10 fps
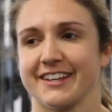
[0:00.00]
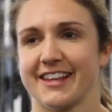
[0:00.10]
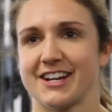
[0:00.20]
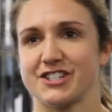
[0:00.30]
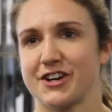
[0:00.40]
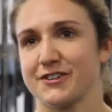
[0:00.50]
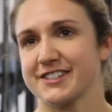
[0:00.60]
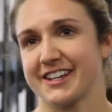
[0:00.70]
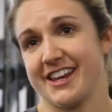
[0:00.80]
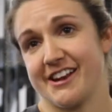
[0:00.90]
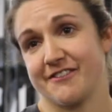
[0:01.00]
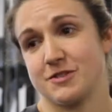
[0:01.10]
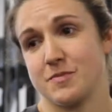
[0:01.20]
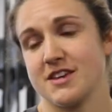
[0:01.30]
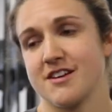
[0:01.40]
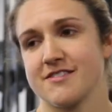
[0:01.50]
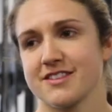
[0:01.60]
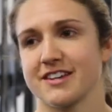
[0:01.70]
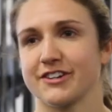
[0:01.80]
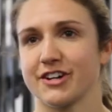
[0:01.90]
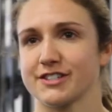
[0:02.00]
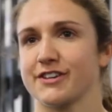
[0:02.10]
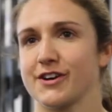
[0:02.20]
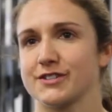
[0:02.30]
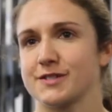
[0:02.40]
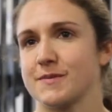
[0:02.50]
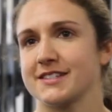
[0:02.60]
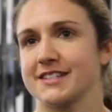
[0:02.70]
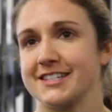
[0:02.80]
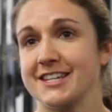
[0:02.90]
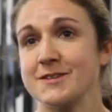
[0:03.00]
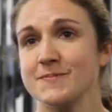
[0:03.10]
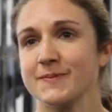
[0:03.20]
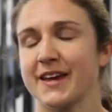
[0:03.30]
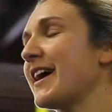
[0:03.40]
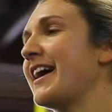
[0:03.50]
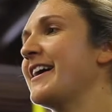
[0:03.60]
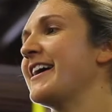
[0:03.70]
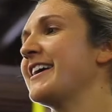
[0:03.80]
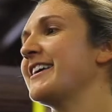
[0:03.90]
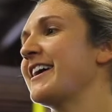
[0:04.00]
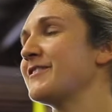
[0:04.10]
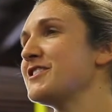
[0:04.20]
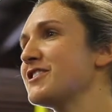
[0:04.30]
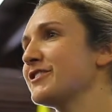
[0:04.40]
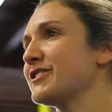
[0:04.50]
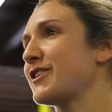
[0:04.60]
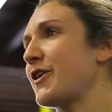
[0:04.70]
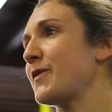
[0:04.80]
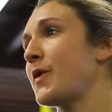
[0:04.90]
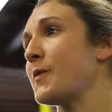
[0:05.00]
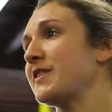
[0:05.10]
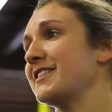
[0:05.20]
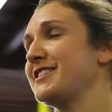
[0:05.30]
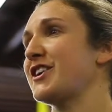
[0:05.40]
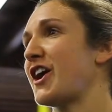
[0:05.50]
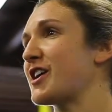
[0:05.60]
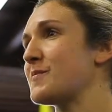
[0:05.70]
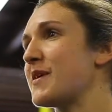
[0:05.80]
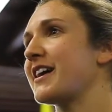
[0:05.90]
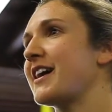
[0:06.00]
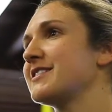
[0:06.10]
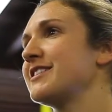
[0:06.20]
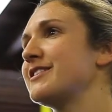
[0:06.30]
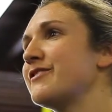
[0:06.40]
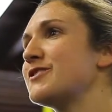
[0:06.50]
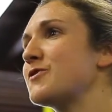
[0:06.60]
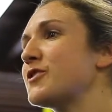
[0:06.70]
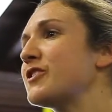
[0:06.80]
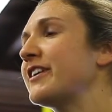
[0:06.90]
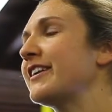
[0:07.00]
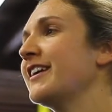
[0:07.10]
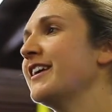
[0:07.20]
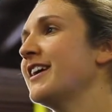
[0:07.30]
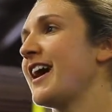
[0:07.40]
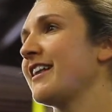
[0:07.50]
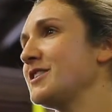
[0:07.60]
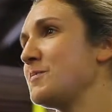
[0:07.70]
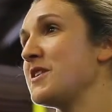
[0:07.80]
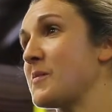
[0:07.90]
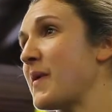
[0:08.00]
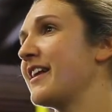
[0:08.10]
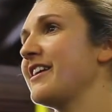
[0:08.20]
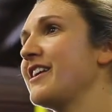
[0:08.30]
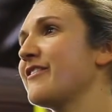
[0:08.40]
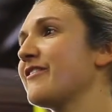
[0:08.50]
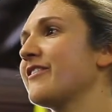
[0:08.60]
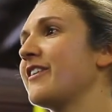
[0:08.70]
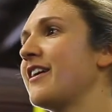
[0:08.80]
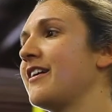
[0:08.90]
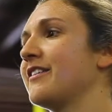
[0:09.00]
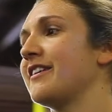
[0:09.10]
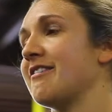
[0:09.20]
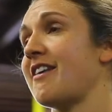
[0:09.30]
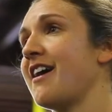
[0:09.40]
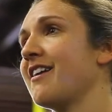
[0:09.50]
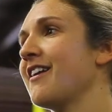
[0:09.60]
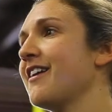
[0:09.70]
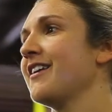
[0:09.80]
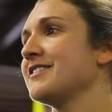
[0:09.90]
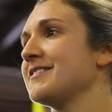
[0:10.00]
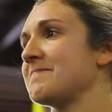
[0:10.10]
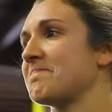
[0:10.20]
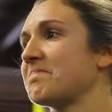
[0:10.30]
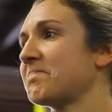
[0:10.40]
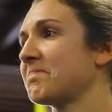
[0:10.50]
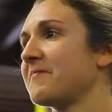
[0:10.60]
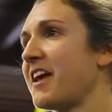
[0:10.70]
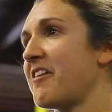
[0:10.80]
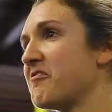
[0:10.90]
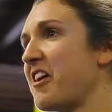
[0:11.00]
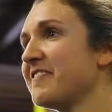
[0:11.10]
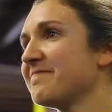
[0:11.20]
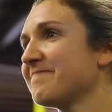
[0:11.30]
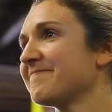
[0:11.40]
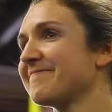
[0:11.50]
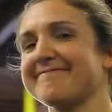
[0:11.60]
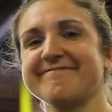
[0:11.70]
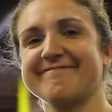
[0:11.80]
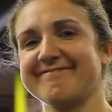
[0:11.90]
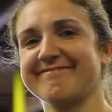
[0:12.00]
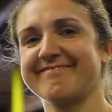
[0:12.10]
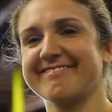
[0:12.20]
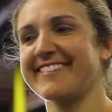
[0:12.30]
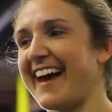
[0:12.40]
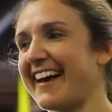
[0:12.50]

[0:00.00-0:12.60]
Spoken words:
Last year I was lucky enough to be on the CrossFit Costa Mesa team at regionals, so I'm hoping this year I can make it as an individual and at least be competitive in that. Have fun. Yeah.